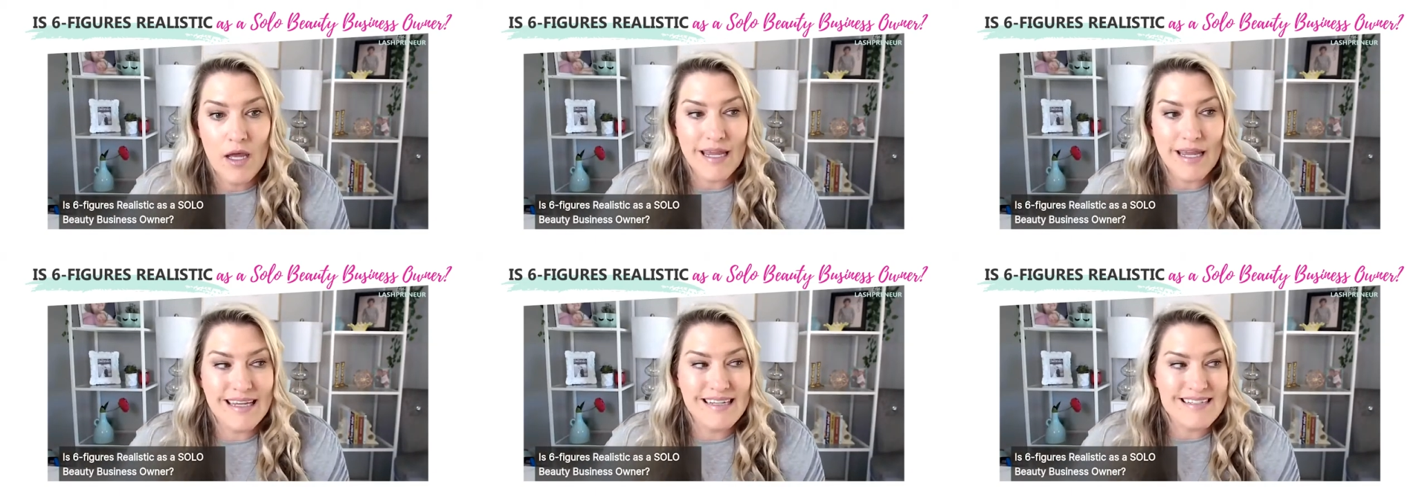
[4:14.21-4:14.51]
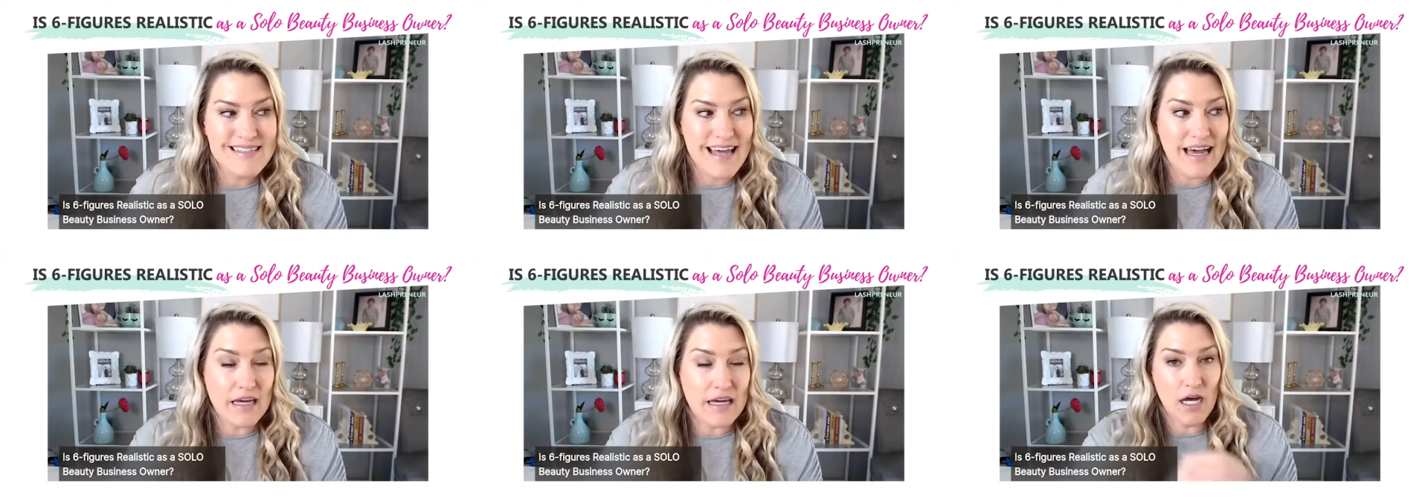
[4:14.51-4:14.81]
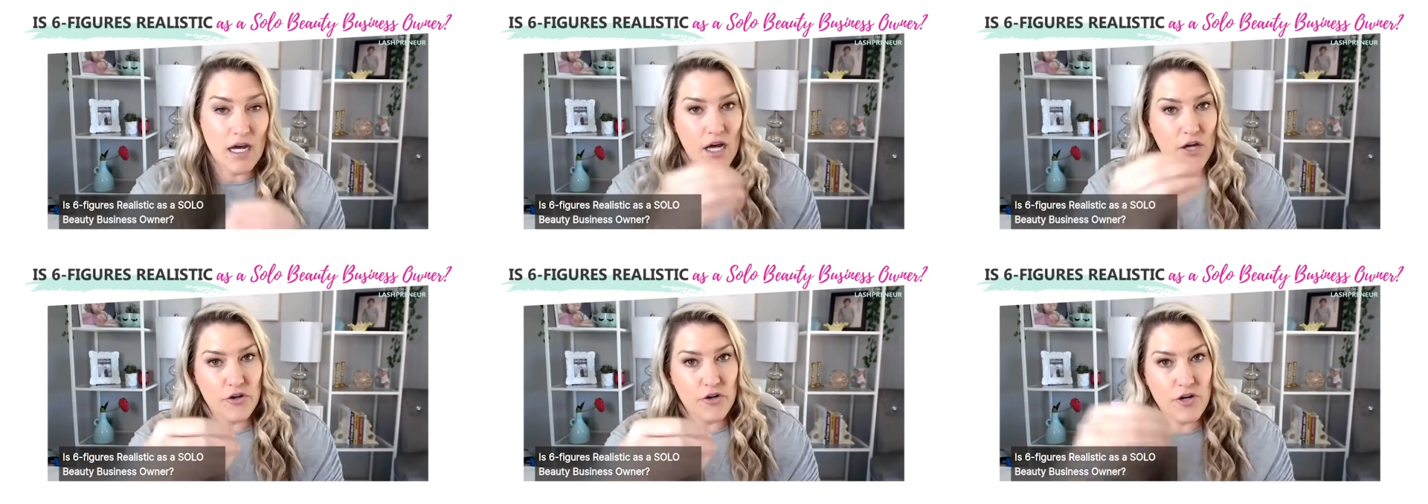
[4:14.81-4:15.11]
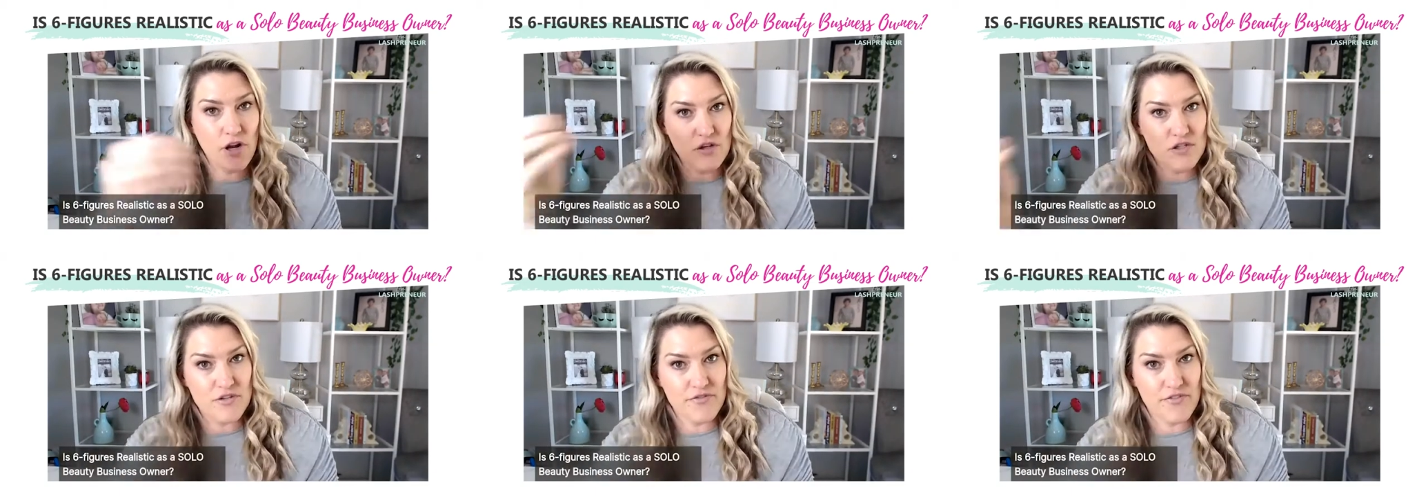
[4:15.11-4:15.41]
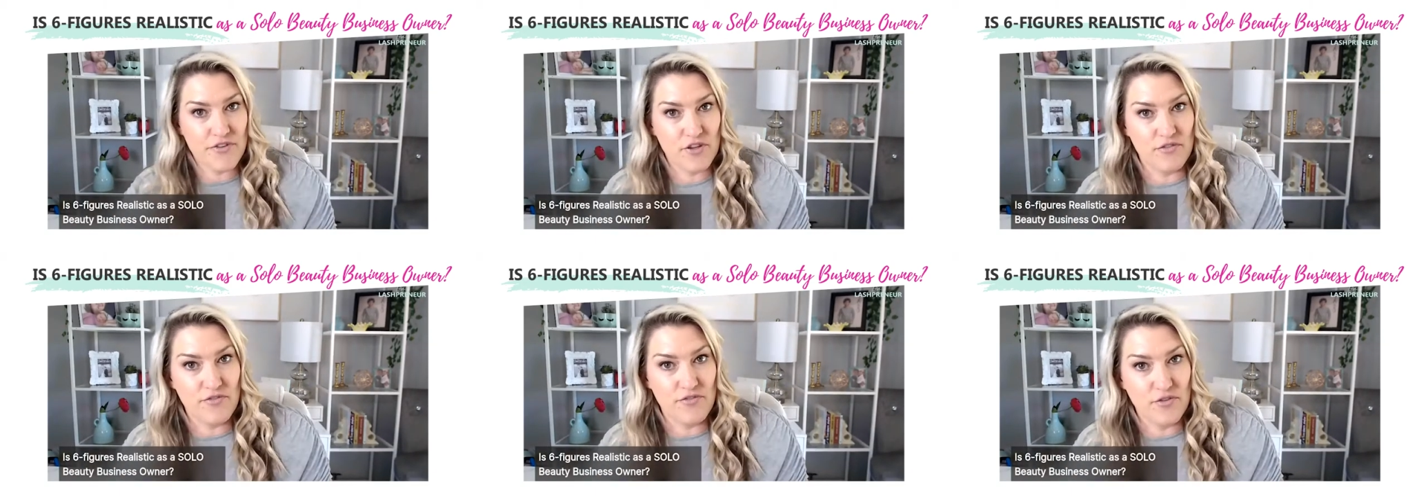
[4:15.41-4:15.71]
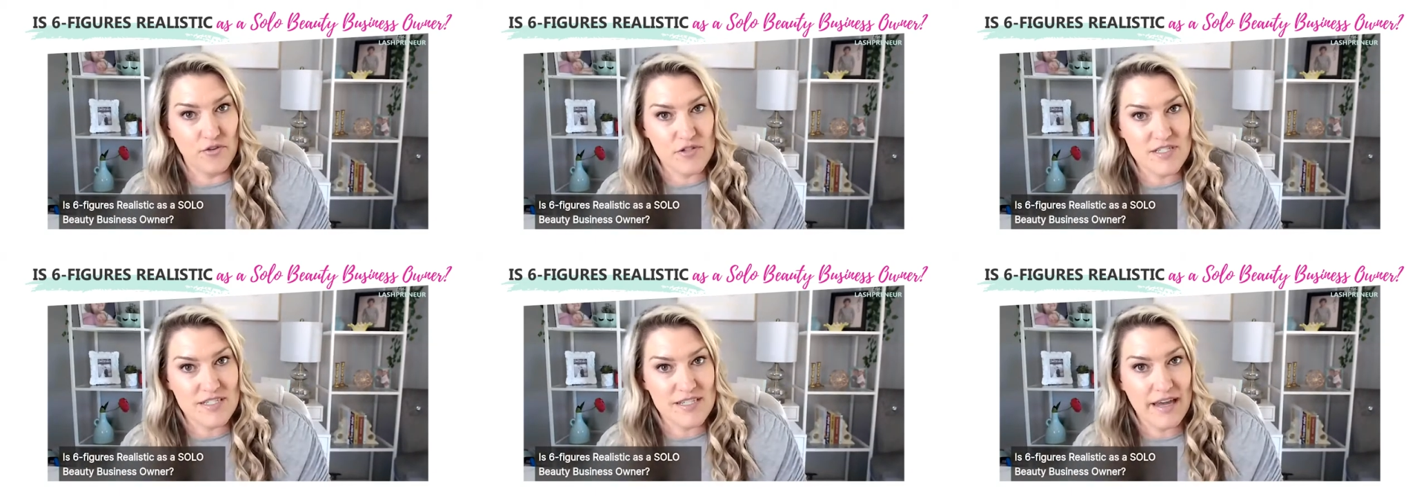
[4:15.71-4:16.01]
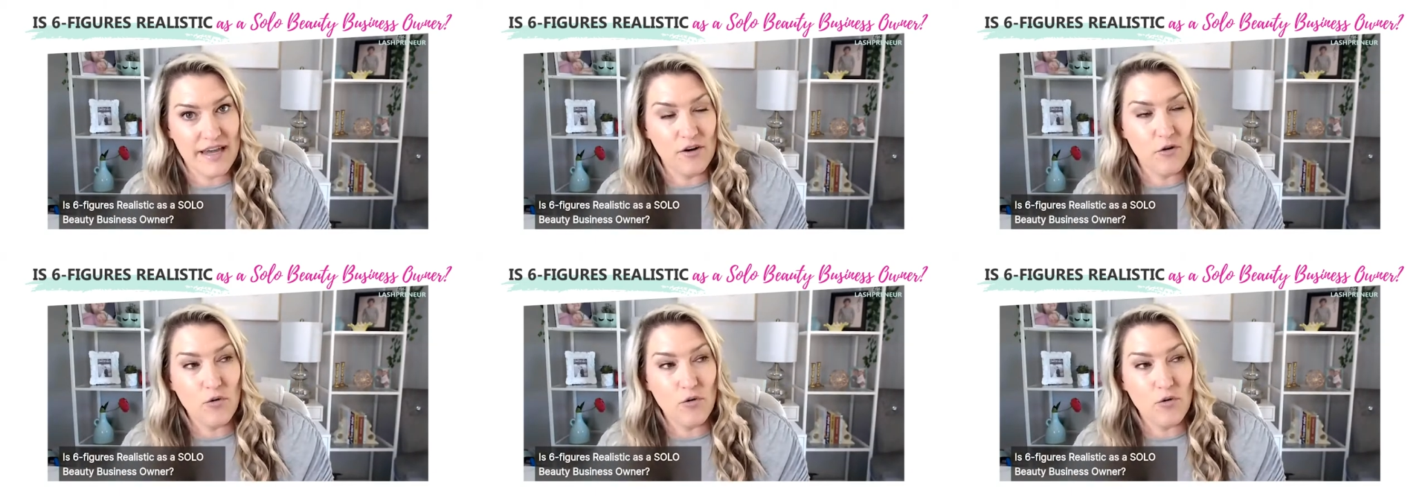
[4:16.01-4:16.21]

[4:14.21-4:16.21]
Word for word: is that $100 for the full set?